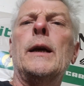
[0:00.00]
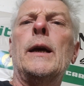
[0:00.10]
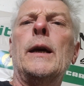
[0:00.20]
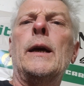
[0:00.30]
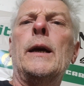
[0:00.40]

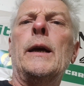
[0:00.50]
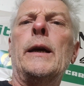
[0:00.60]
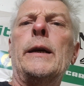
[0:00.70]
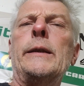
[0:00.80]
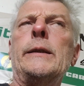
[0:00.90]

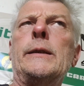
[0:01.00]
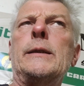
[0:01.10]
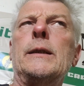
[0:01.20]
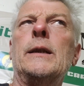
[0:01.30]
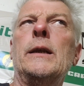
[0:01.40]
and
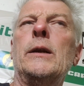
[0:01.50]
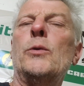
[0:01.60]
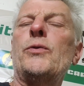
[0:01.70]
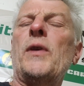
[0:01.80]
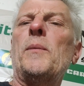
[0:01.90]
it
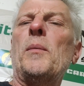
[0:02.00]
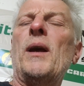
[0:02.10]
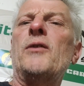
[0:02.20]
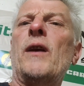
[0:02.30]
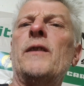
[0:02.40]
all seemed a
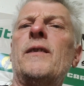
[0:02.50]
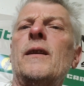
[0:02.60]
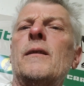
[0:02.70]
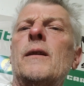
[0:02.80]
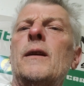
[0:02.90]
bit drastic,
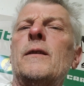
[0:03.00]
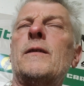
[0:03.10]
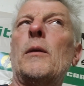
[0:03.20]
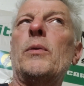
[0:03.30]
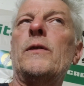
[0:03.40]
and I had a
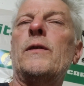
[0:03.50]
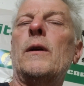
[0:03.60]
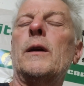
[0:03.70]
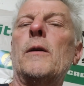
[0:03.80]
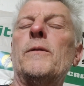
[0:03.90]
separate
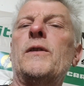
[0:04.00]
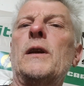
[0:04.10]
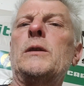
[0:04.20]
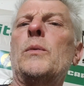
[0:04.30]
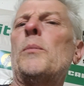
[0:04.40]
side
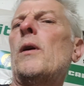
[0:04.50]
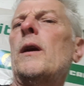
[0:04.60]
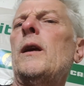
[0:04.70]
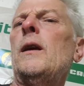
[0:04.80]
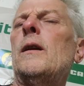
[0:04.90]
conversation with
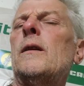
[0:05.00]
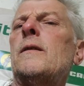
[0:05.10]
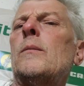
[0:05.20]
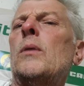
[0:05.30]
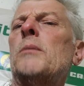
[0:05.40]
Mikey, and I
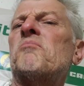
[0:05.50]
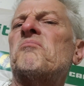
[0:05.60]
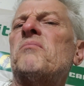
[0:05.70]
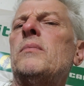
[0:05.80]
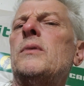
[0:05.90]
said, well,
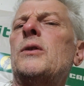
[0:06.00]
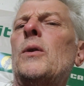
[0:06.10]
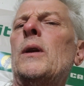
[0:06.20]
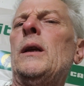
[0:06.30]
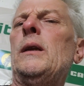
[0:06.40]

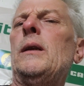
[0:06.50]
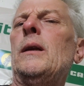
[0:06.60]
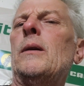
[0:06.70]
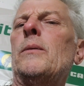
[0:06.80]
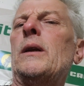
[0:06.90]
surely
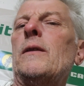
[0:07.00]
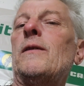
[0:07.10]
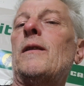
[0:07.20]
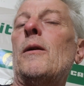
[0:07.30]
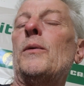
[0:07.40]
we could
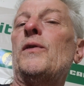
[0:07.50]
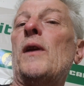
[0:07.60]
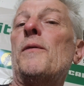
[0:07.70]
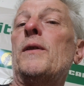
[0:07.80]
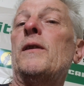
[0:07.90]
start with
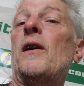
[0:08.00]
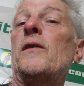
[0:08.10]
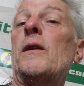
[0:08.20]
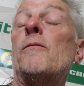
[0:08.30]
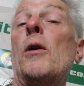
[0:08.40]
stuff that
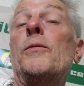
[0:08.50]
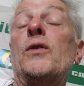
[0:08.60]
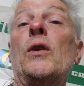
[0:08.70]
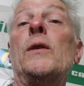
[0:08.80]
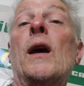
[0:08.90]
doesn't involve
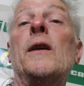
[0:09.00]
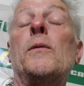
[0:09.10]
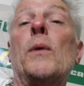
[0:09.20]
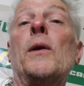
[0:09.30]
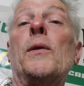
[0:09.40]
2
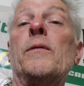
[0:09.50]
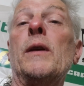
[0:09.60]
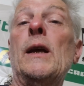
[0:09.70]
days worth of